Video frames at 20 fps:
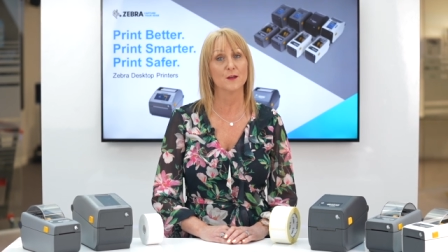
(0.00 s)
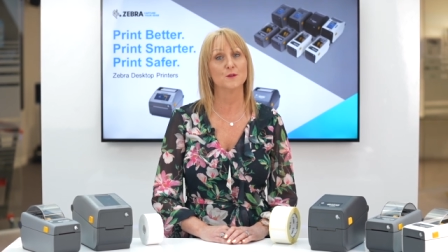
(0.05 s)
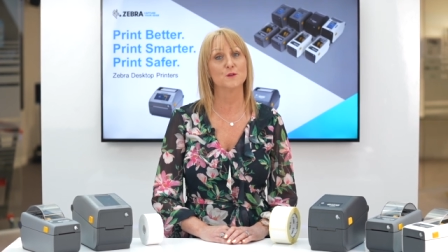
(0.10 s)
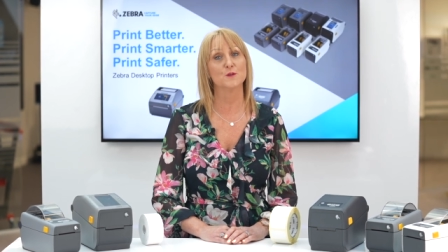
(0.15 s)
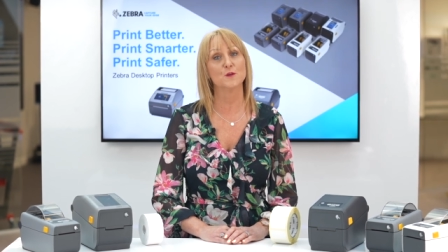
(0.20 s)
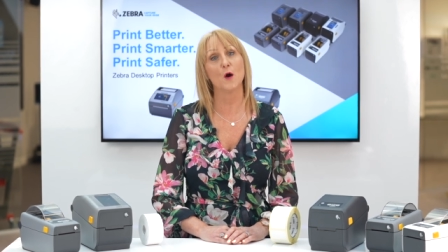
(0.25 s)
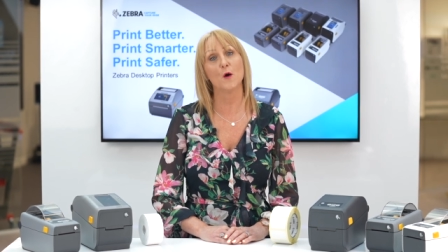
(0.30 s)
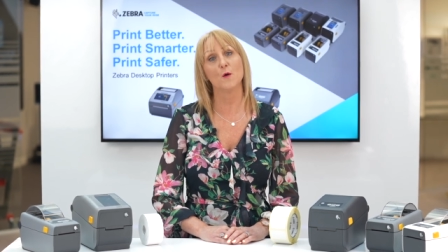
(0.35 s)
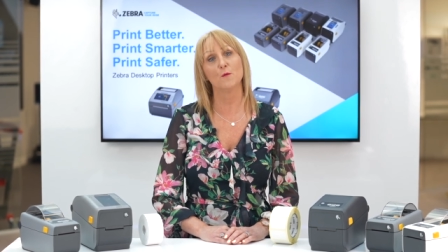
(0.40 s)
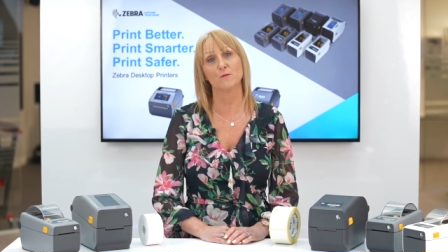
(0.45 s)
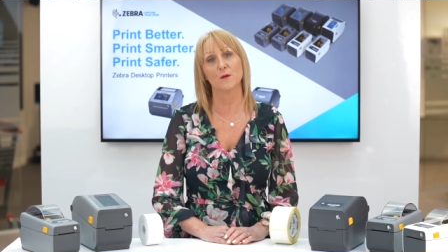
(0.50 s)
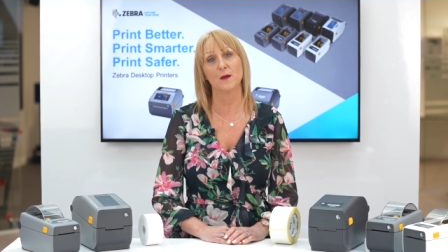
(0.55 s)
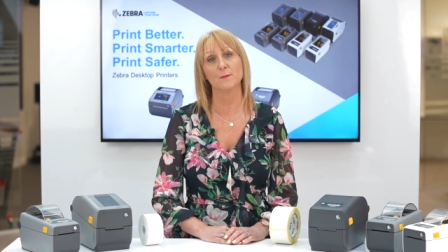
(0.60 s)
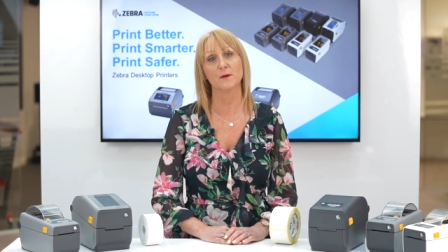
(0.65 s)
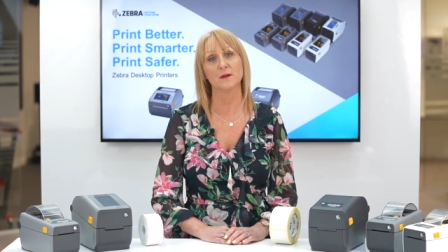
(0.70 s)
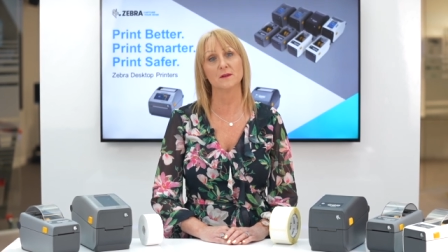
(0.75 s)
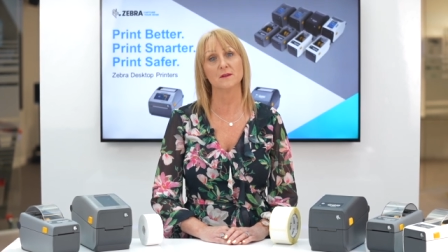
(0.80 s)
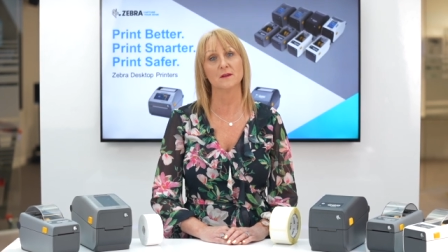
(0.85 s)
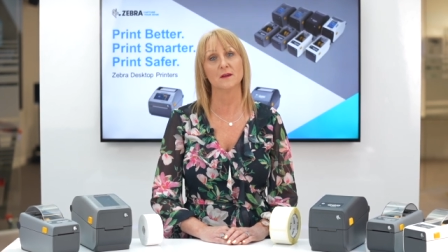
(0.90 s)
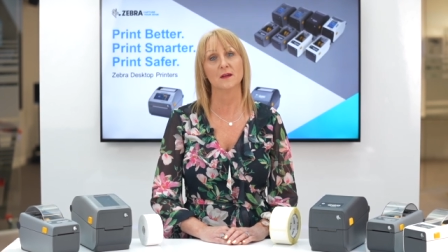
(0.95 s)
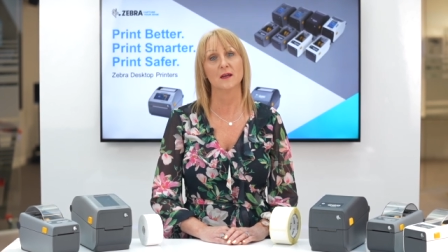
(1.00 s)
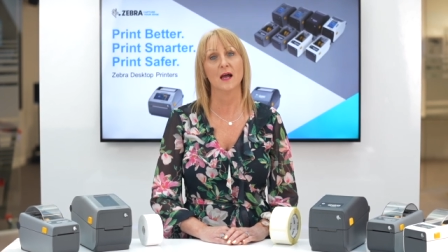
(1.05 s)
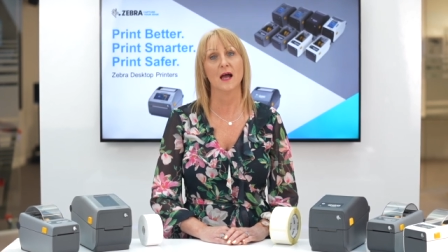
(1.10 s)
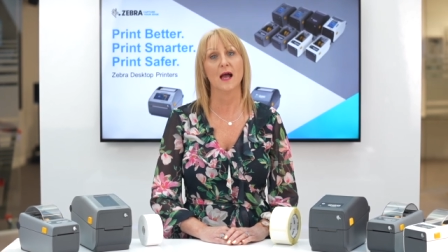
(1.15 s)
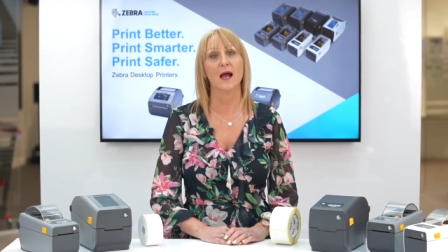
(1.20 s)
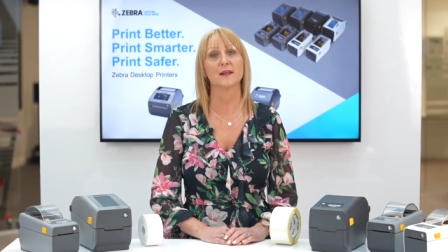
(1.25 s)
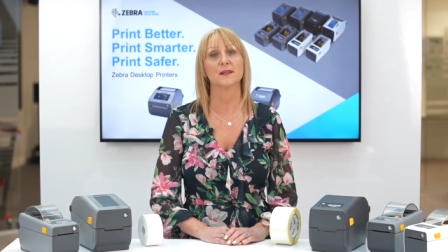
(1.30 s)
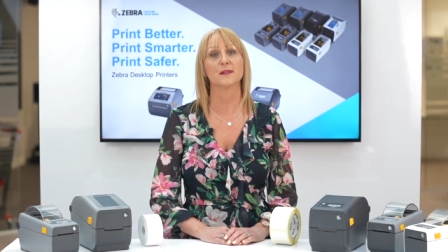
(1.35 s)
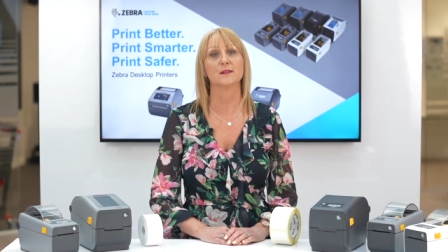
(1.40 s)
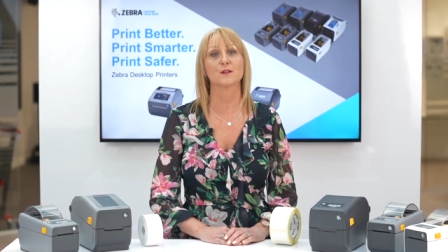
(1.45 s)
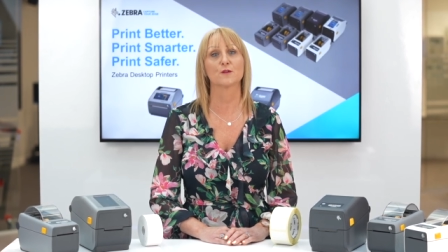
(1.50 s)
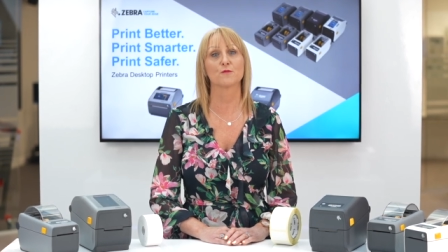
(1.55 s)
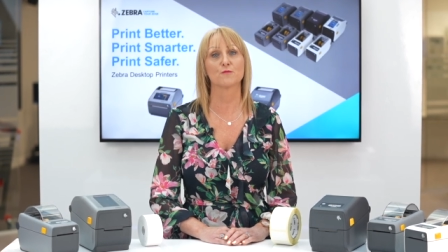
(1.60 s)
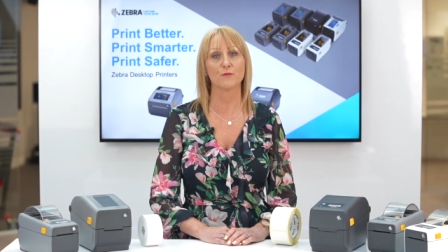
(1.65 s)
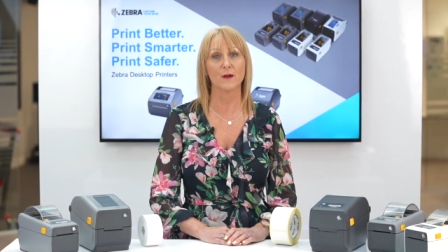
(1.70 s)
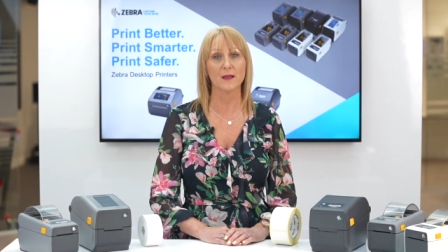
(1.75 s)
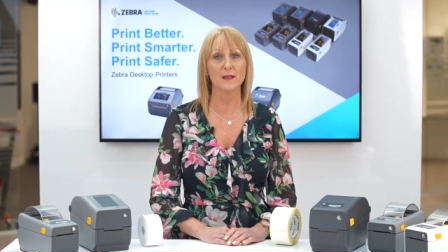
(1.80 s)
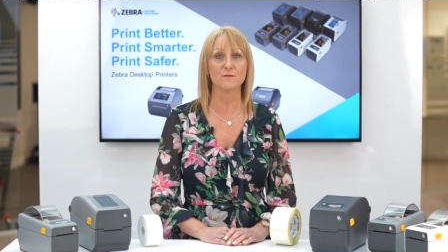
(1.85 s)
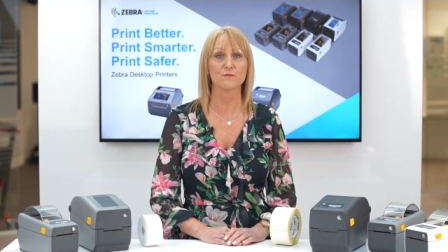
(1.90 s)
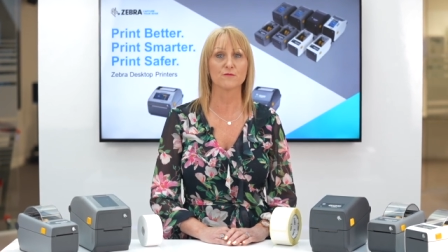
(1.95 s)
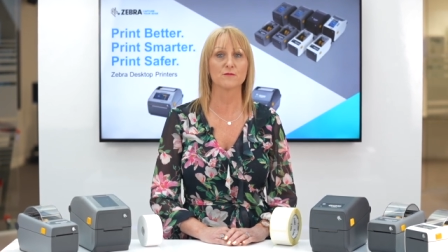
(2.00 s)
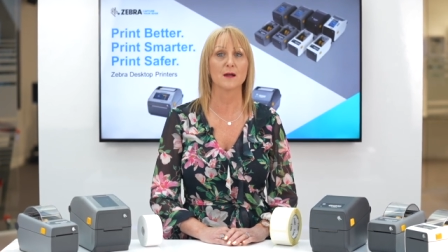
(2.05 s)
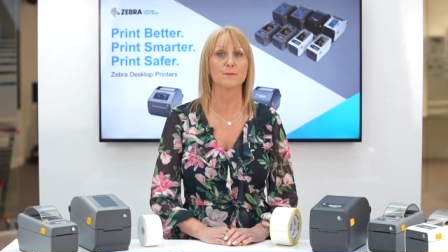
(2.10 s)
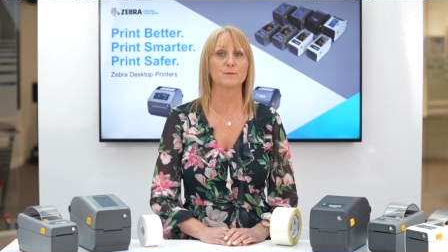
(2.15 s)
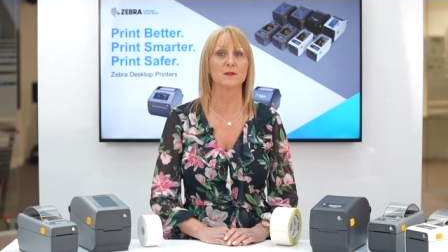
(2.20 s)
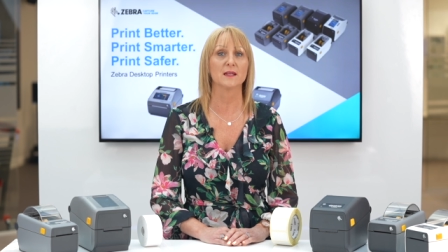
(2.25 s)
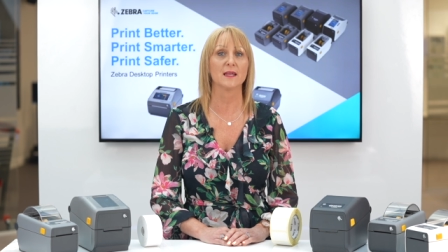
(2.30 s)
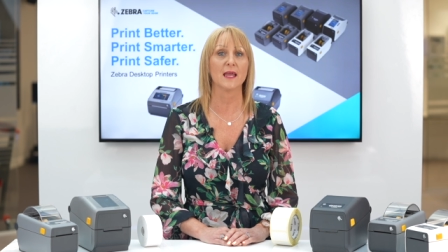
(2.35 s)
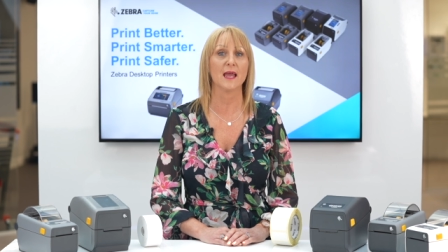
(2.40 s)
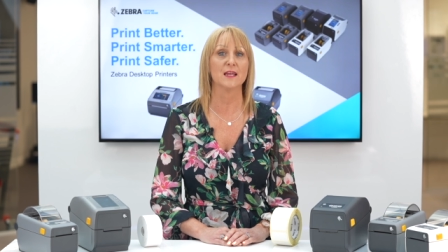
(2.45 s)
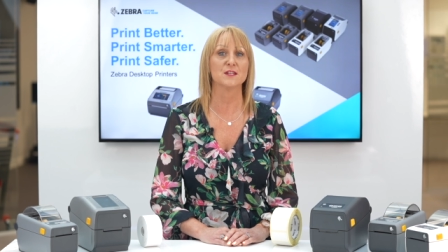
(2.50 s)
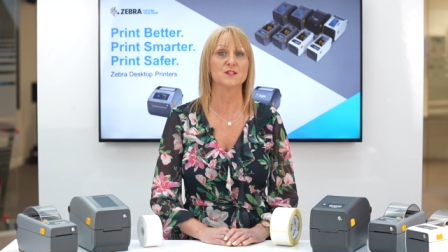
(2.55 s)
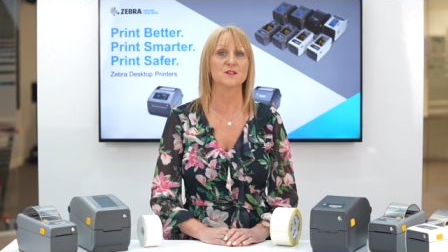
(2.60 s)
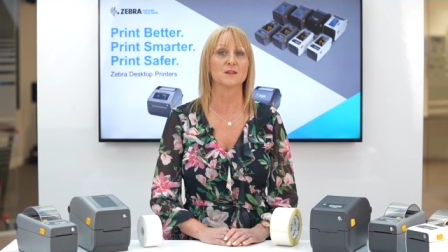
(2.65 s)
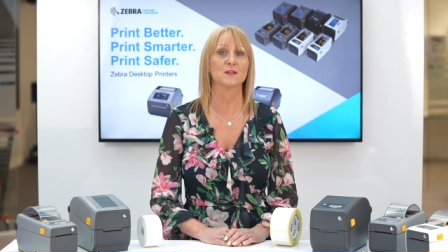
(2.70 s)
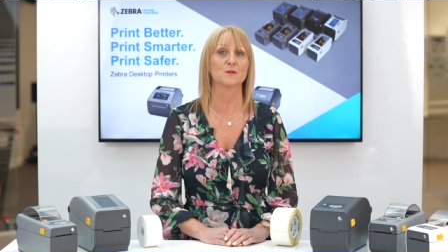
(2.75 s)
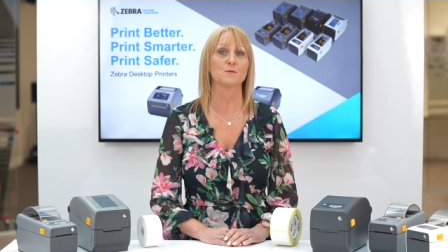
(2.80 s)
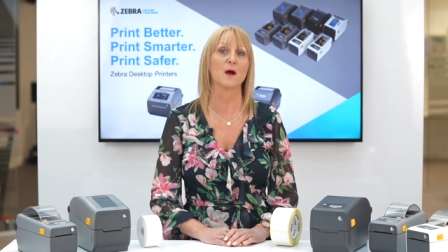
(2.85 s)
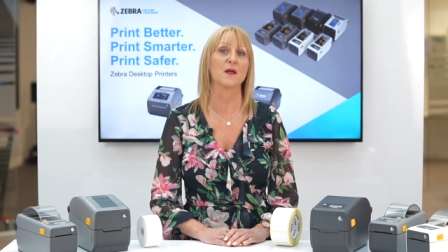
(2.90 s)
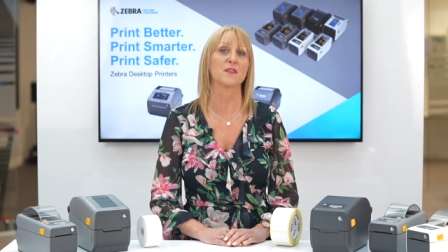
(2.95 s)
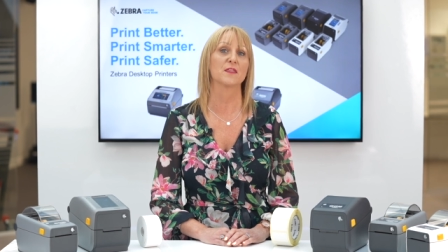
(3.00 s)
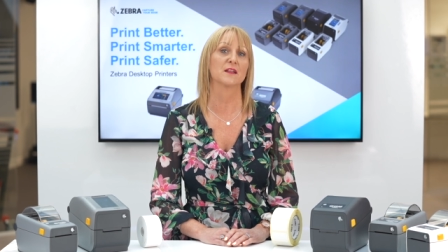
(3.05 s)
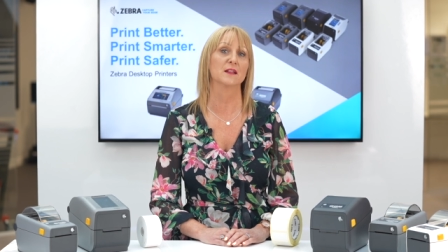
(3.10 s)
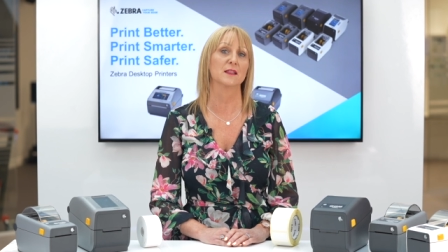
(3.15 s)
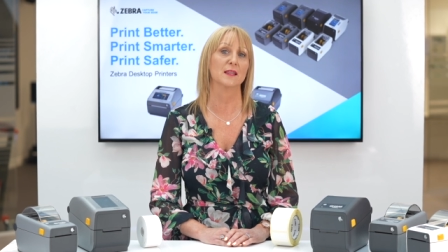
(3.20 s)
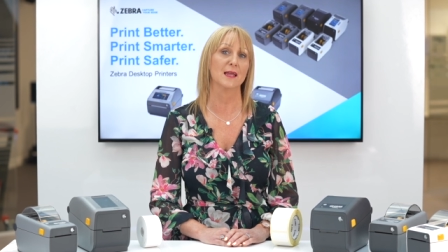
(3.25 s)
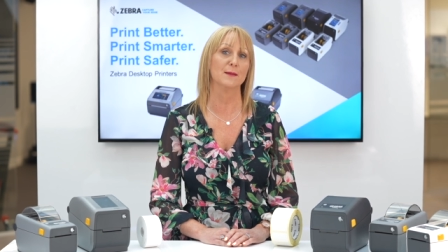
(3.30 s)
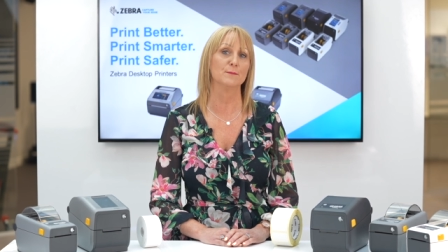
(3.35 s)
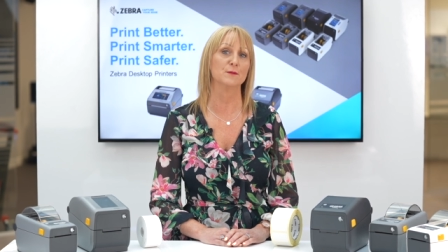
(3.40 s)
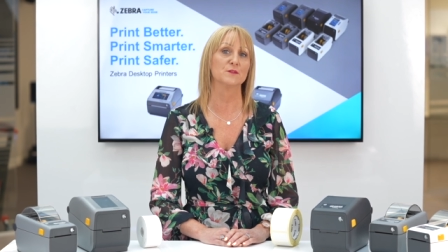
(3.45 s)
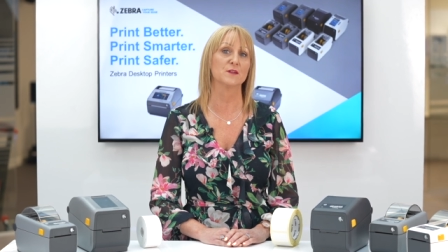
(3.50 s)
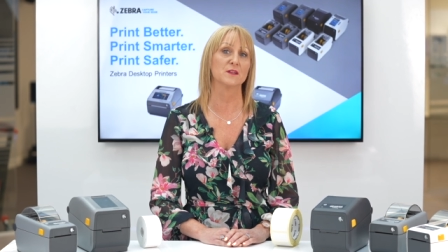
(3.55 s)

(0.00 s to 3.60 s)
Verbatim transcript: no ribbon and is great for applications where the label